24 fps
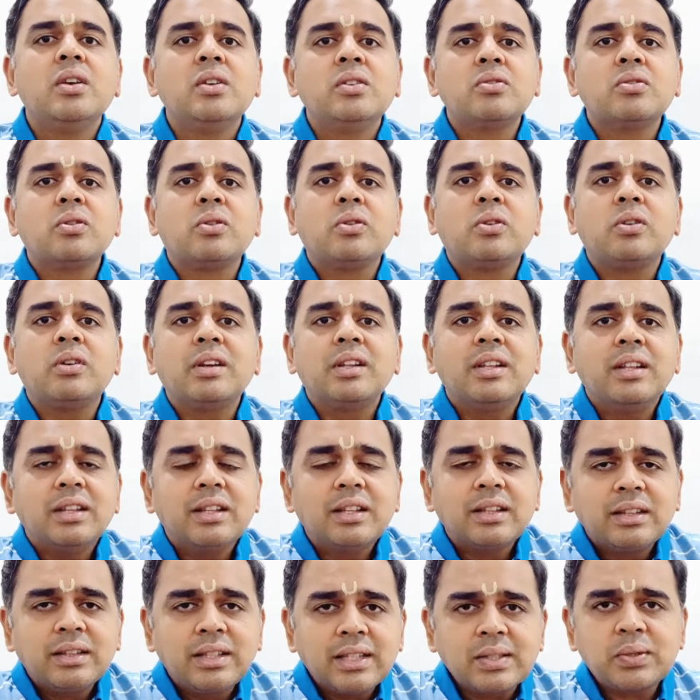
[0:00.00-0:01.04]
So
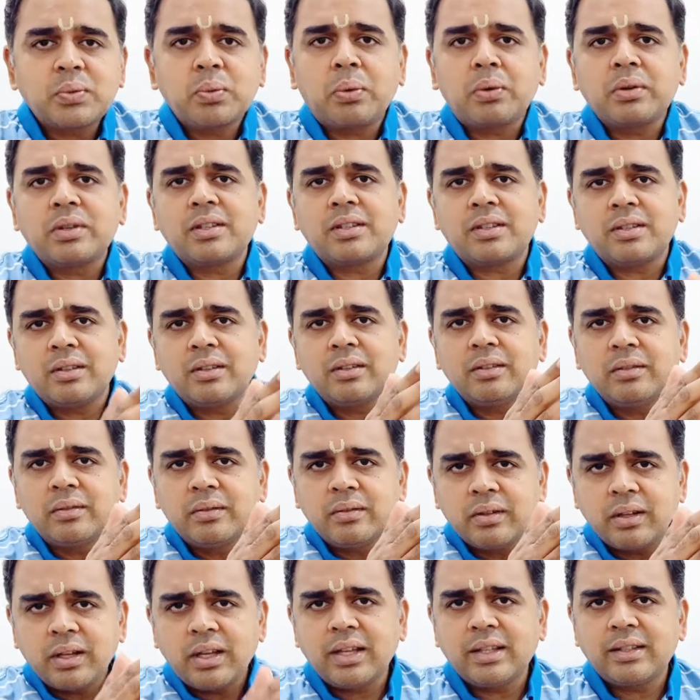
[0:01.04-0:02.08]
this was,
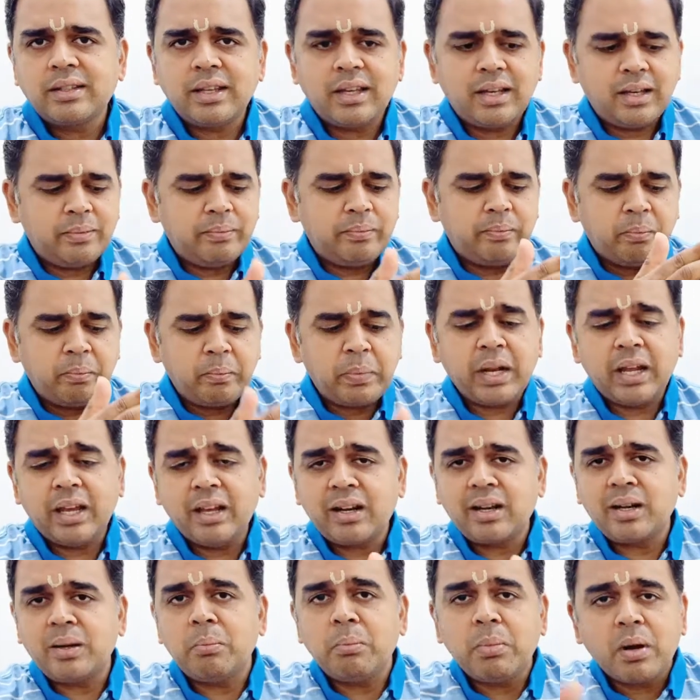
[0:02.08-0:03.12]
say, prayer
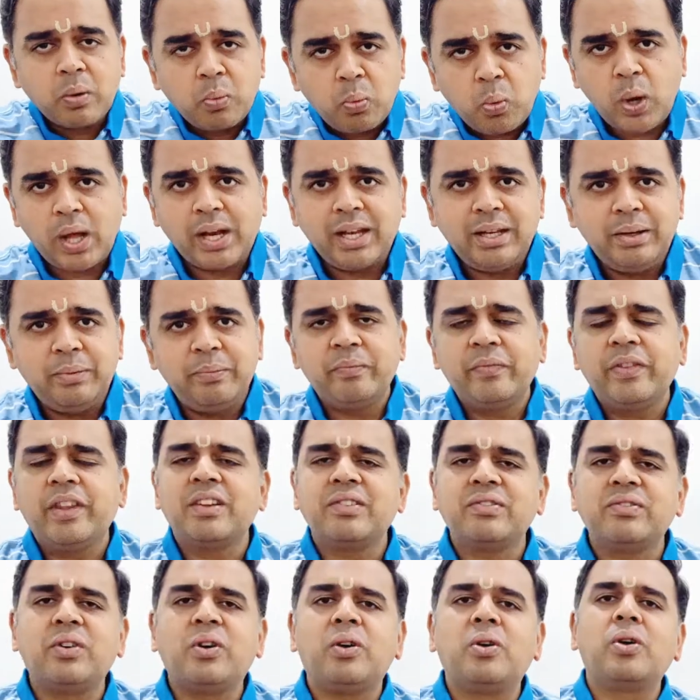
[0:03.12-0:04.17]
number one
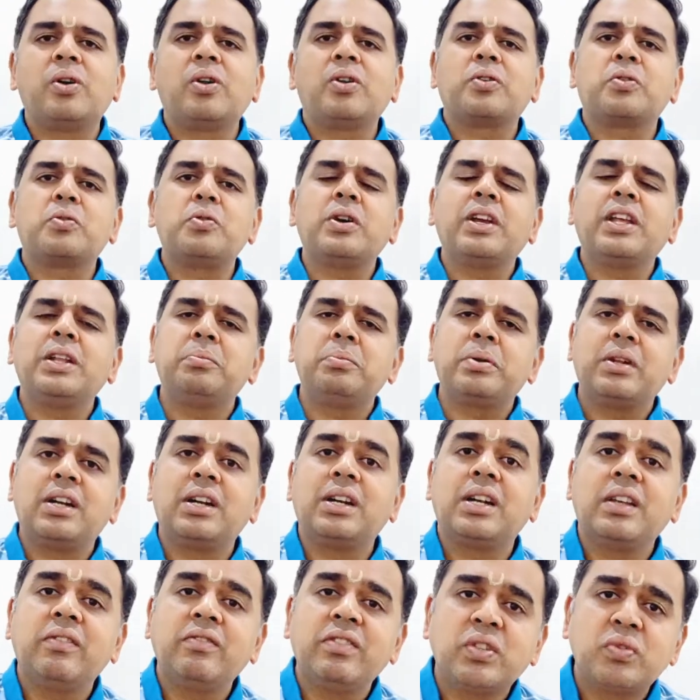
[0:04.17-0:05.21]
for Kongil
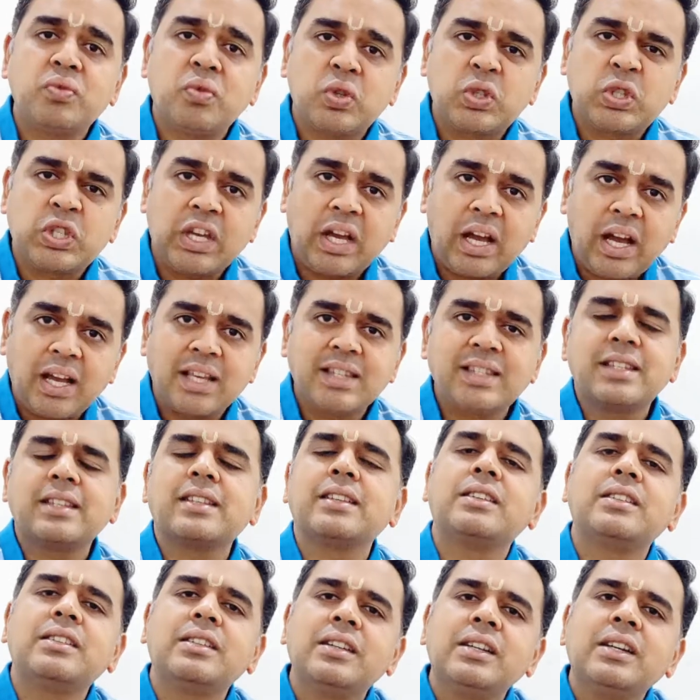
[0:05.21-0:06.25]
Piratti, which was
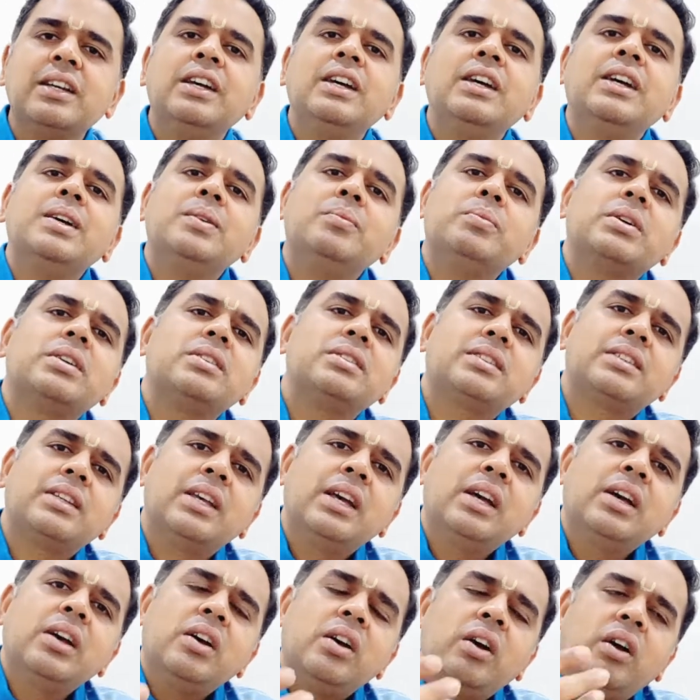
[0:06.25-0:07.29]
answered, because
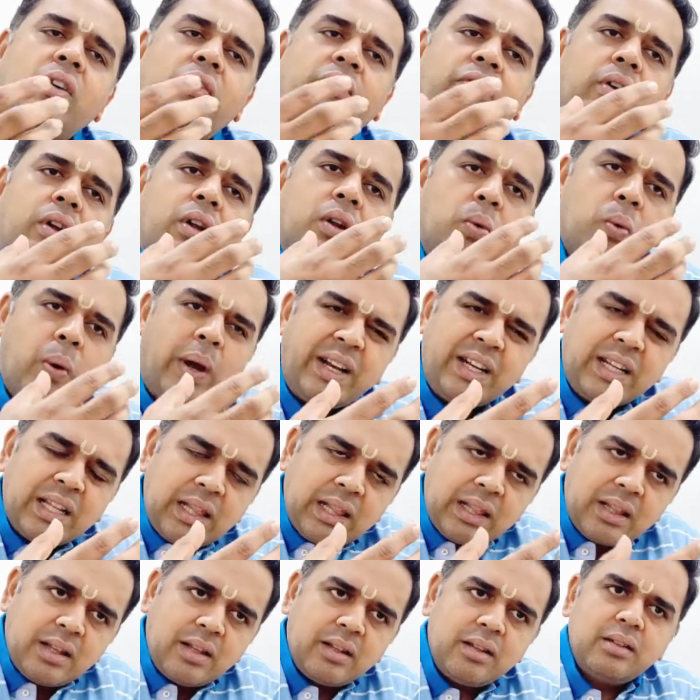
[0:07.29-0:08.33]
for quite
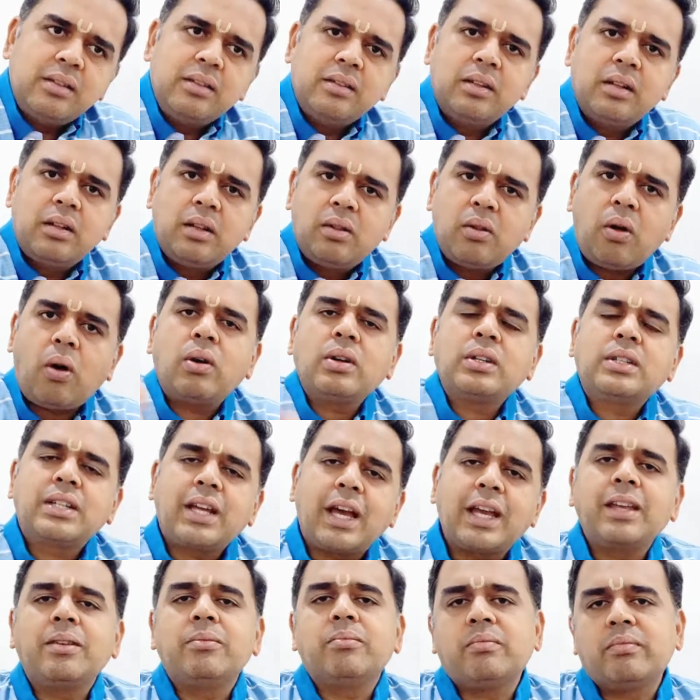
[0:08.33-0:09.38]
a long
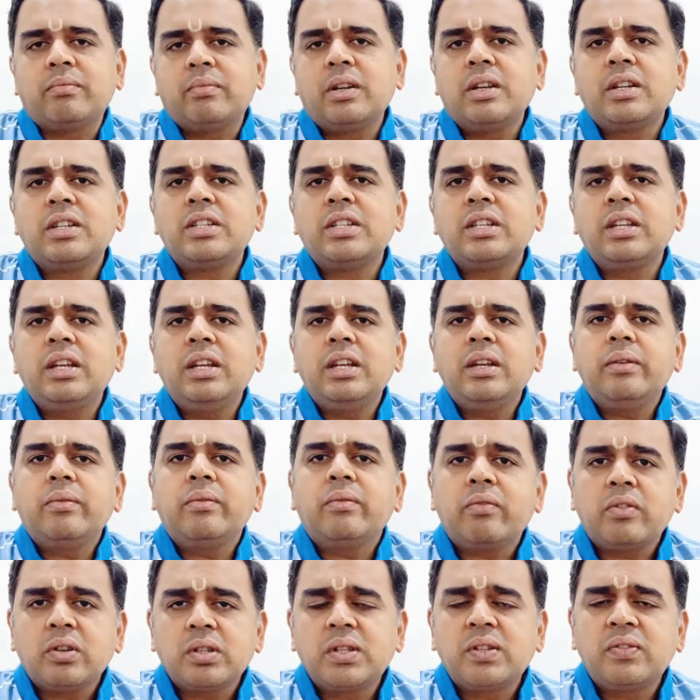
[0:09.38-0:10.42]
time she
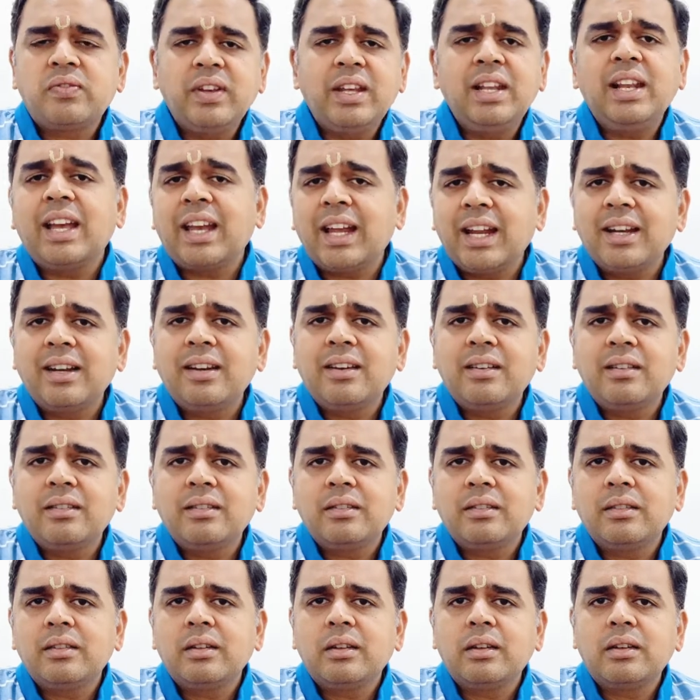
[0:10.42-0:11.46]
was feeling
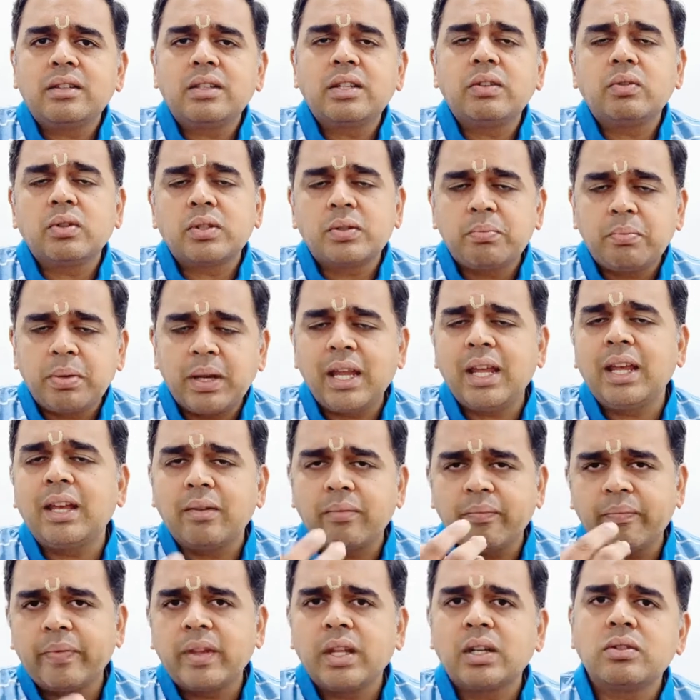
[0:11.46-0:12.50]
and she was
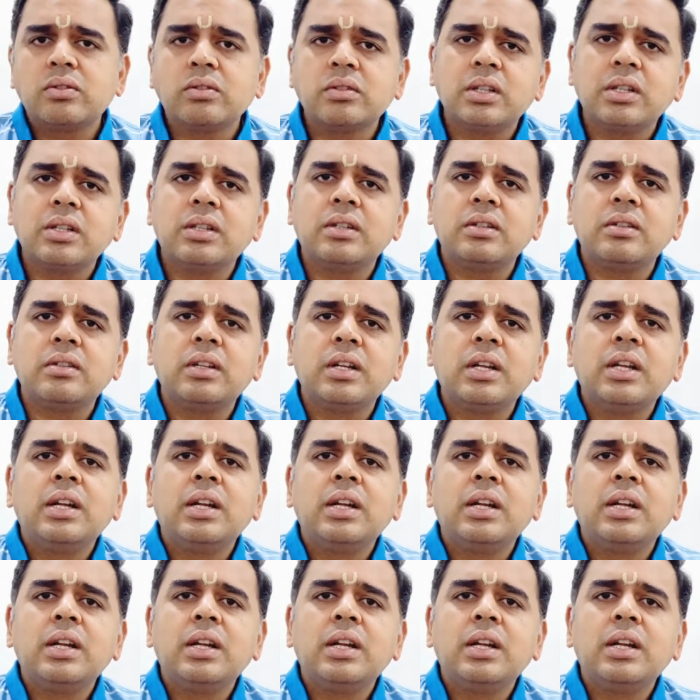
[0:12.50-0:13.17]
praying to the